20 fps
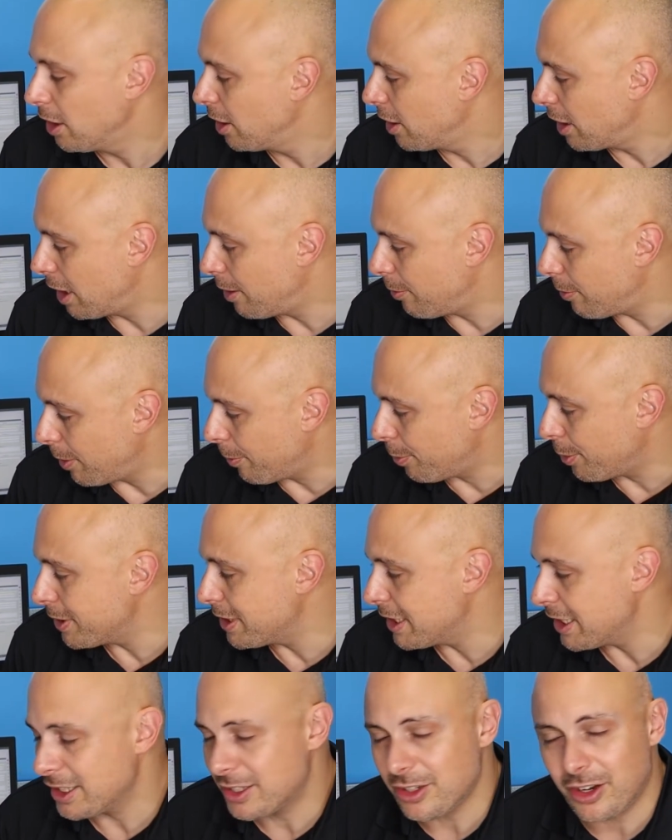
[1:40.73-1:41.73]
I'm
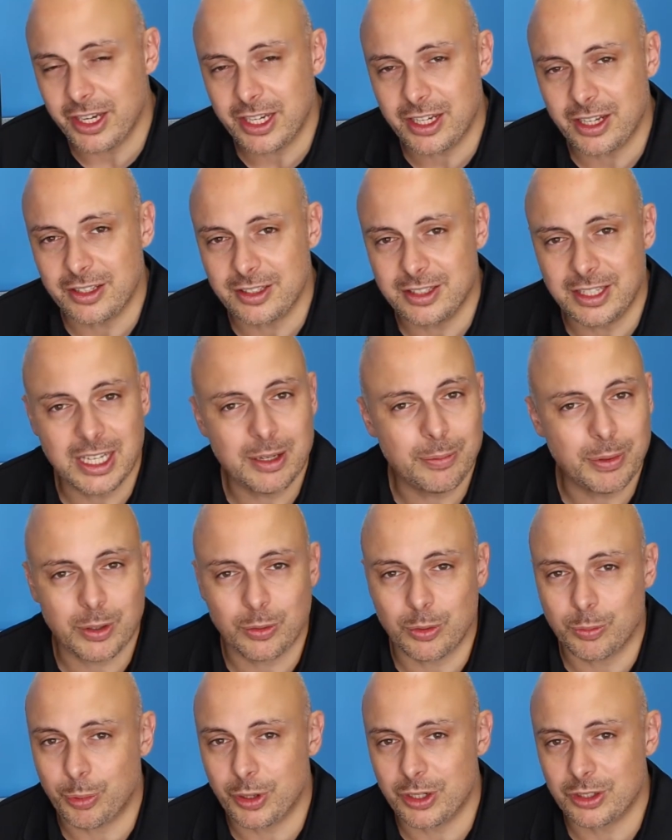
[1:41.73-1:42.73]
printing die cuts here, but it
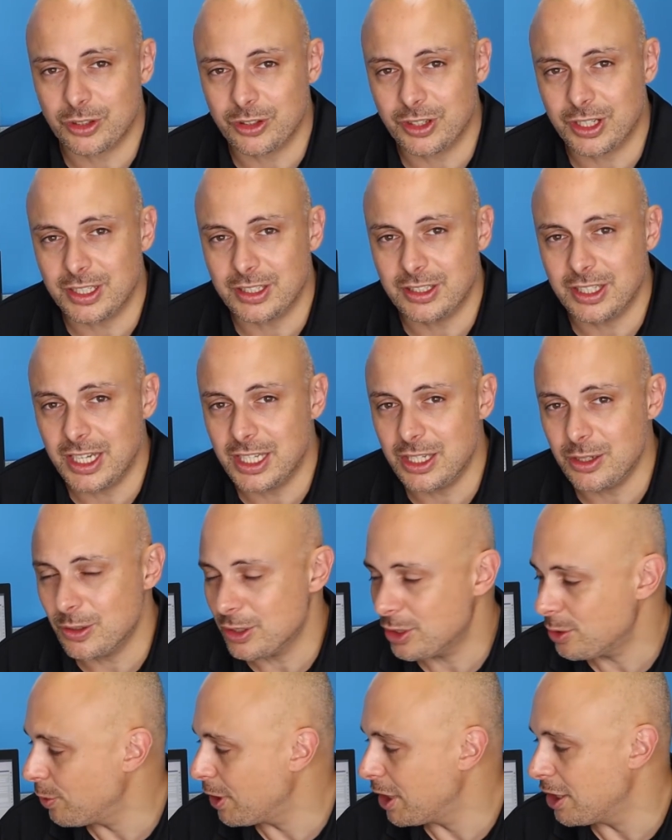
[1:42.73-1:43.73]
would print on
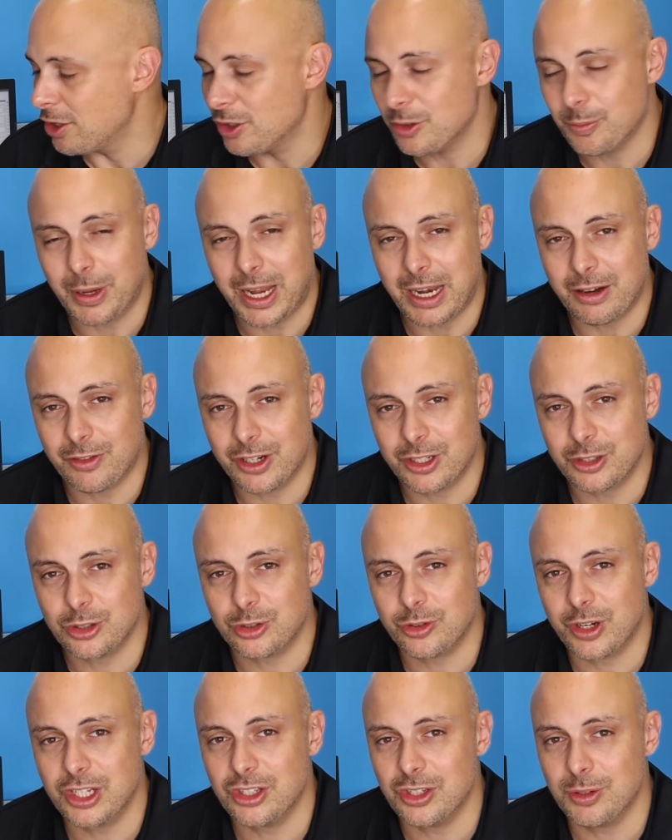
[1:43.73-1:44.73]
continuous. We can use black
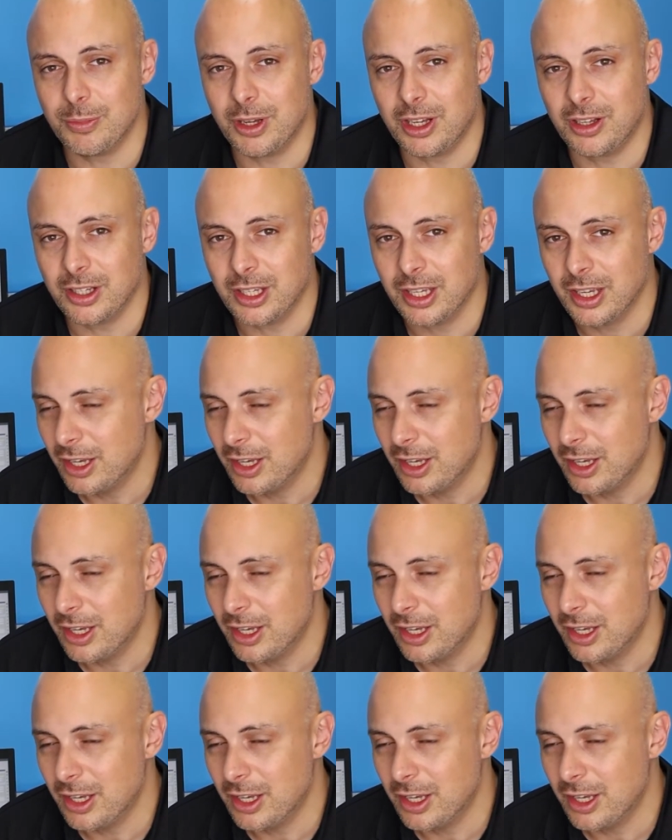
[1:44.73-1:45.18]
registration mark.